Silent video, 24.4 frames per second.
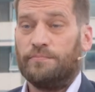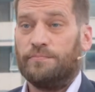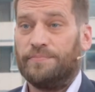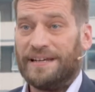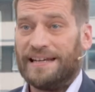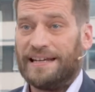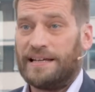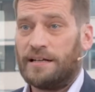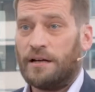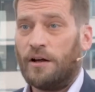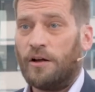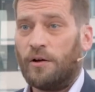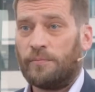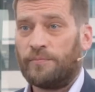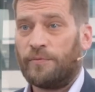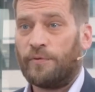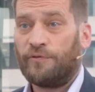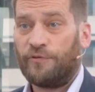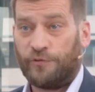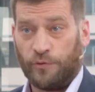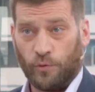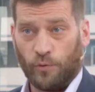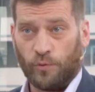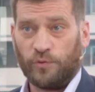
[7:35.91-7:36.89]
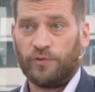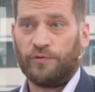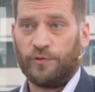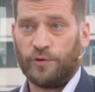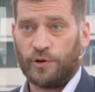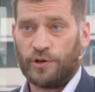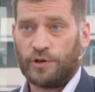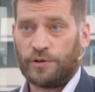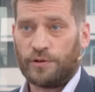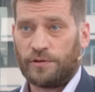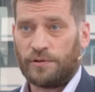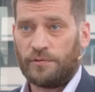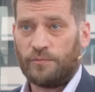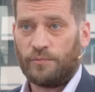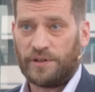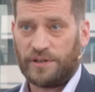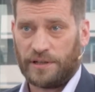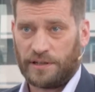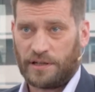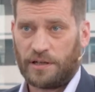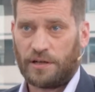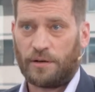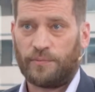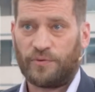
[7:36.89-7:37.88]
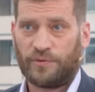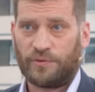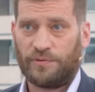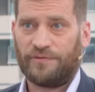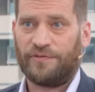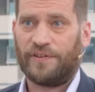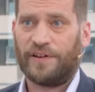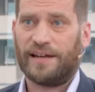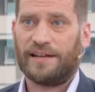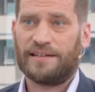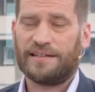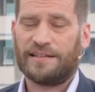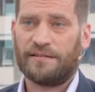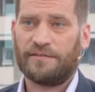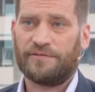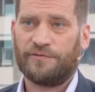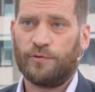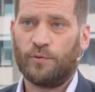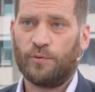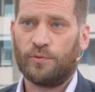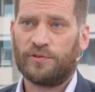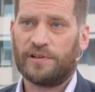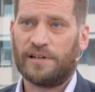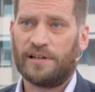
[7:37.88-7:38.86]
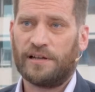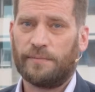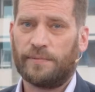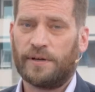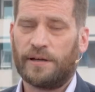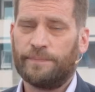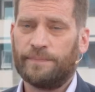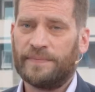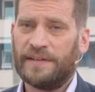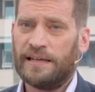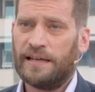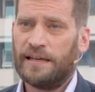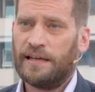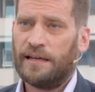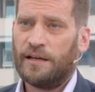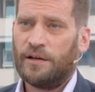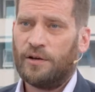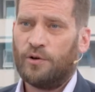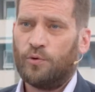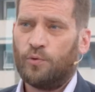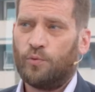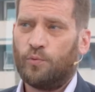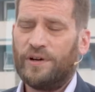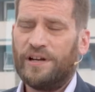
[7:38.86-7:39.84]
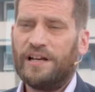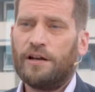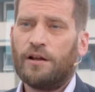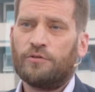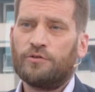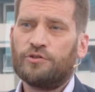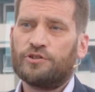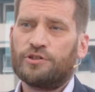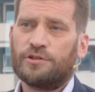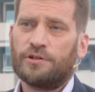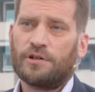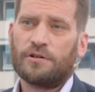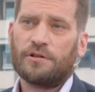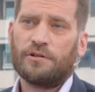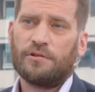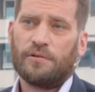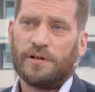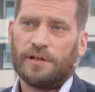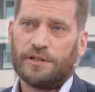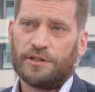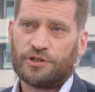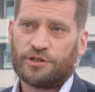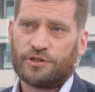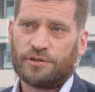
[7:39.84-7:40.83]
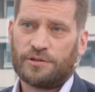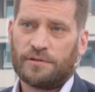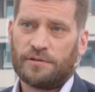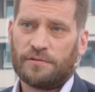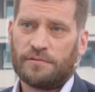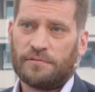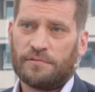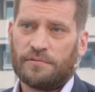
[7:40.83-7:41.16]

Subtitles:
become force for good when it comes to fighting forced labor. We launched a coalition